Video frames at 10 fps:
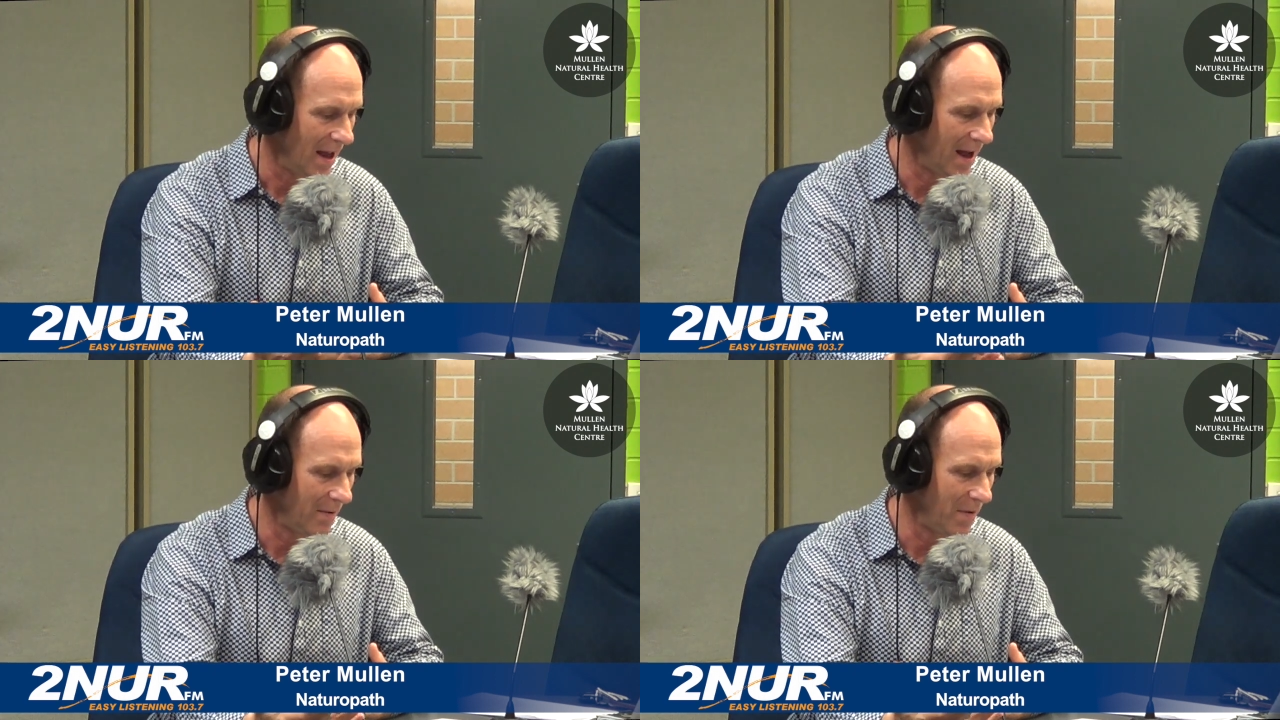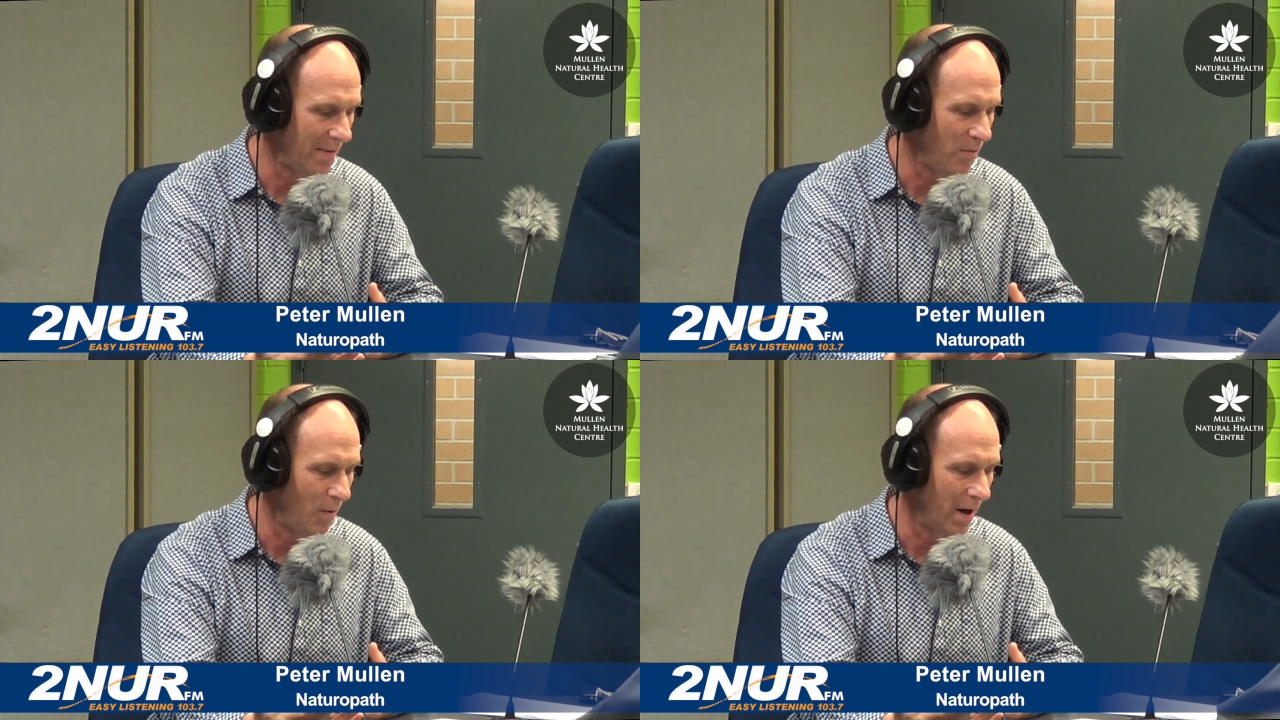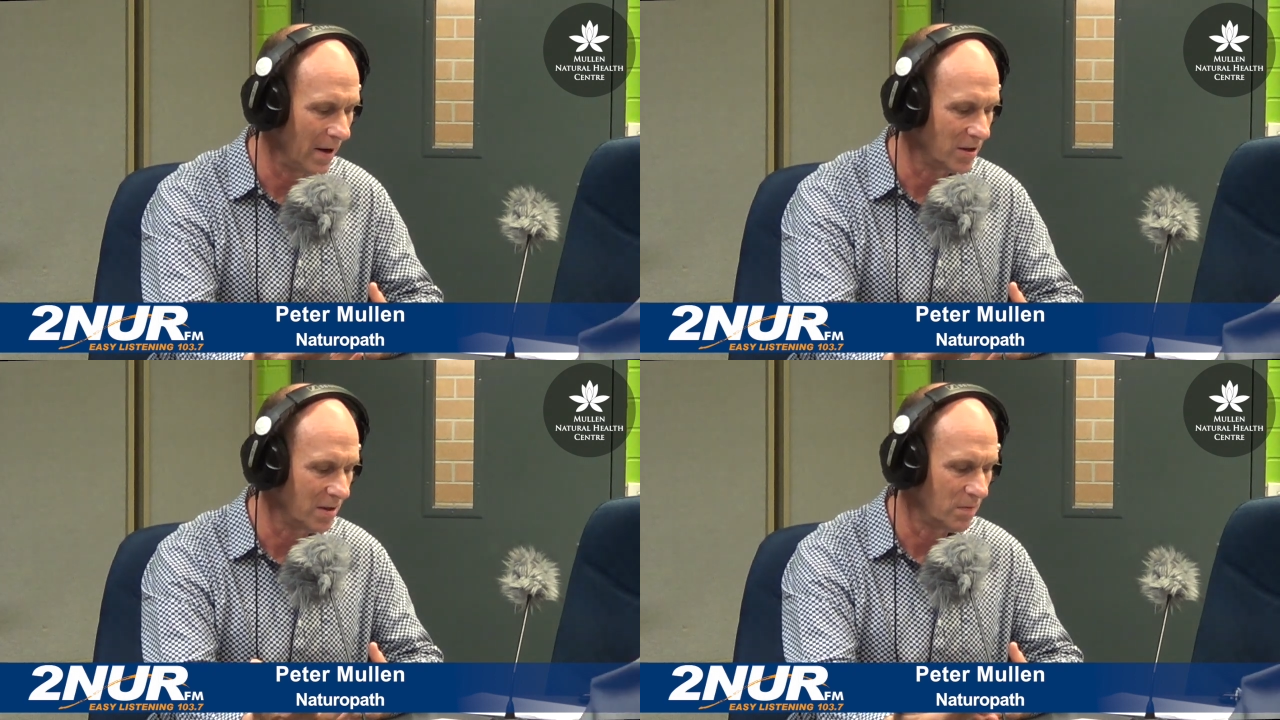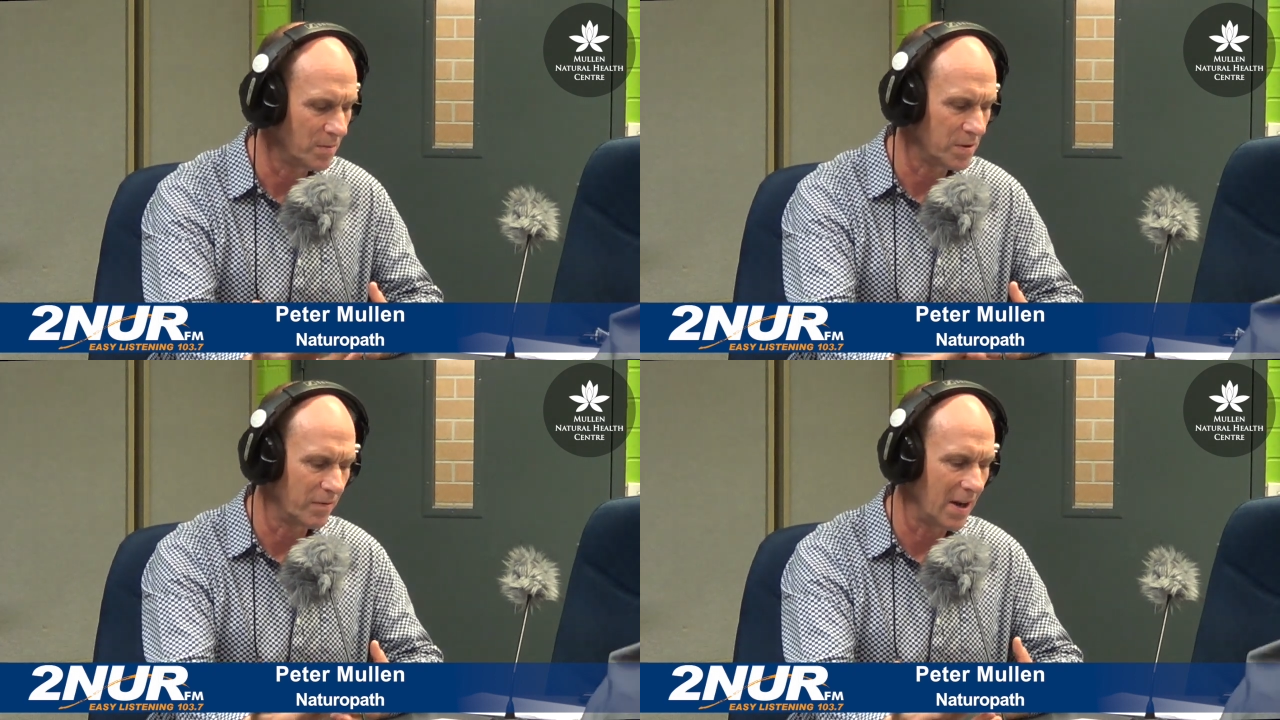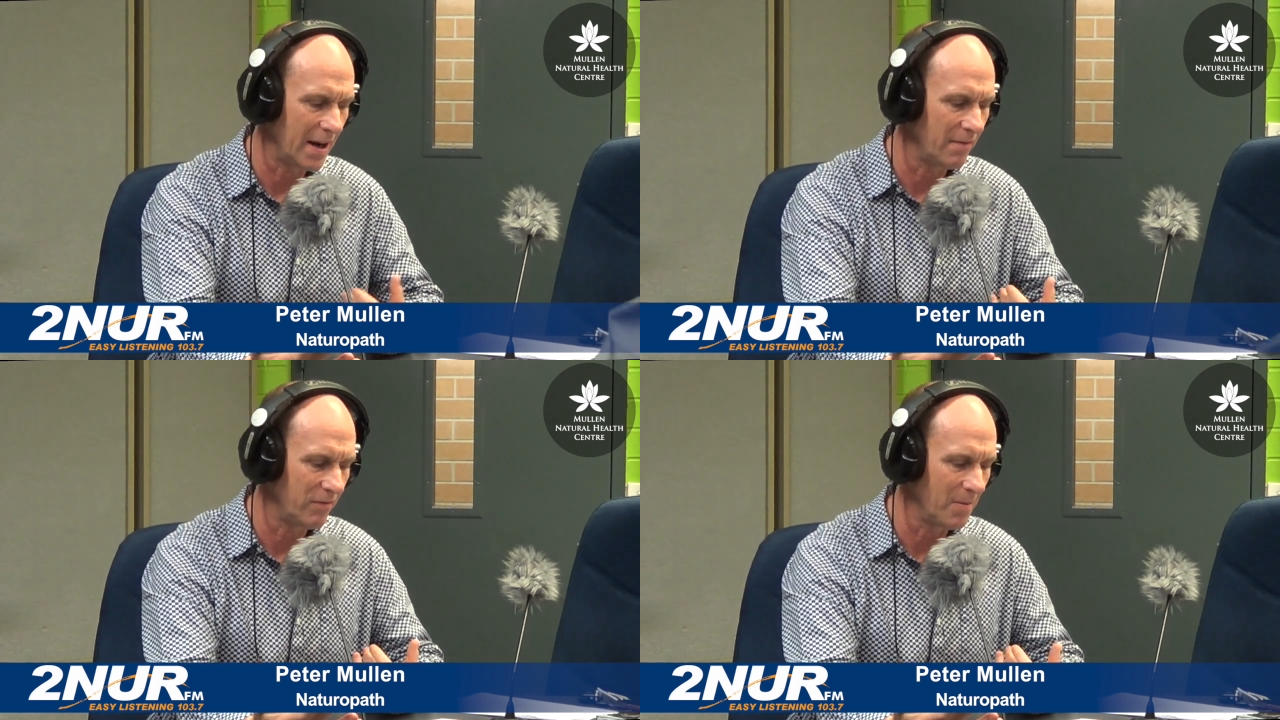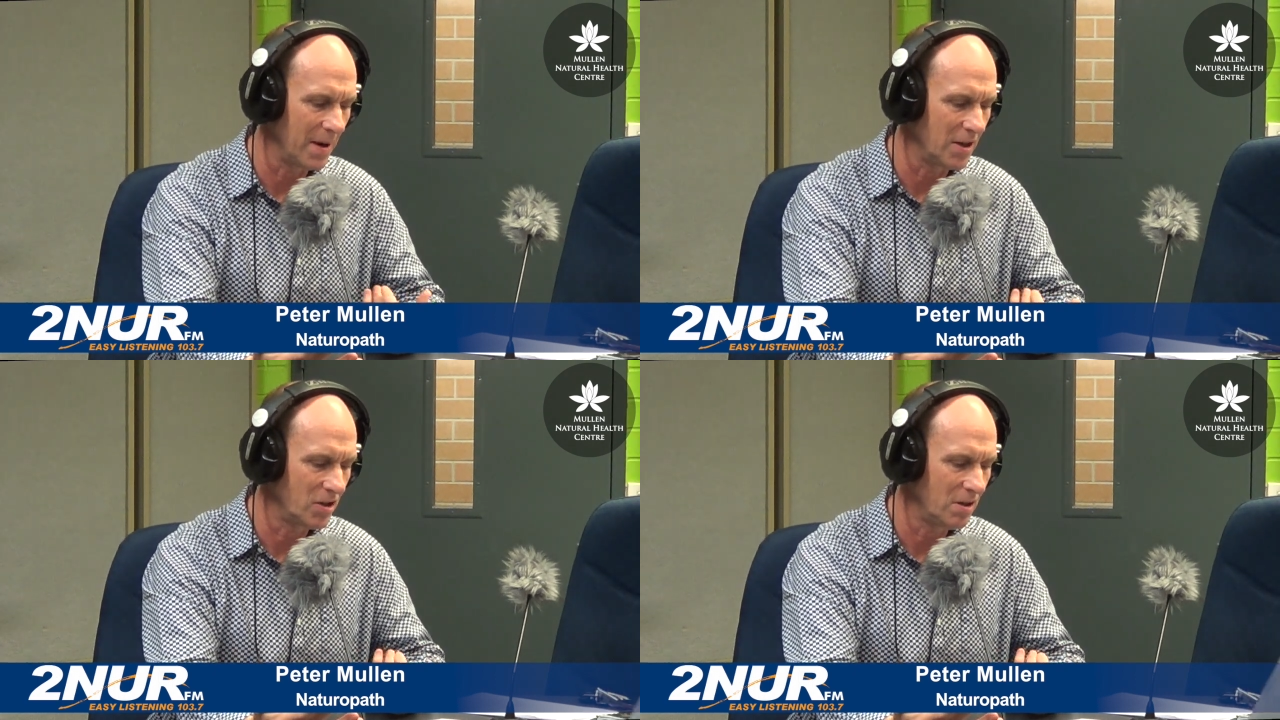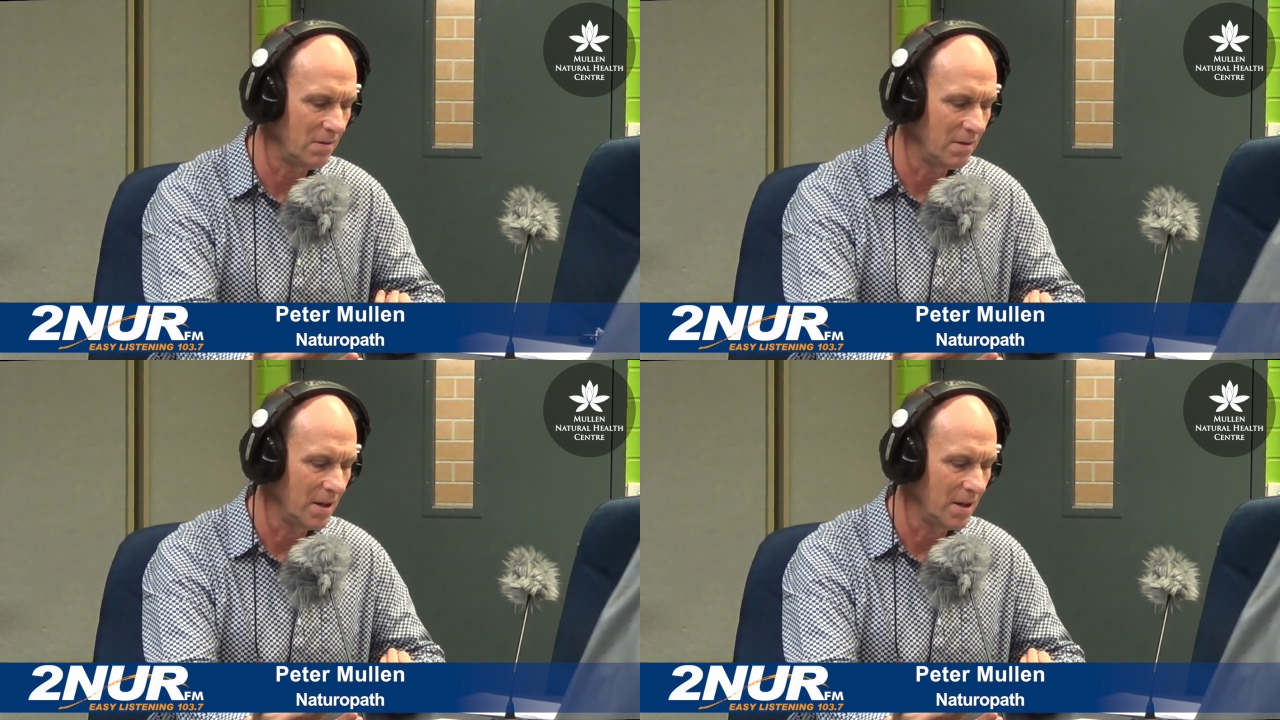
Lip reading: Number 1, symptoms of gut inflammation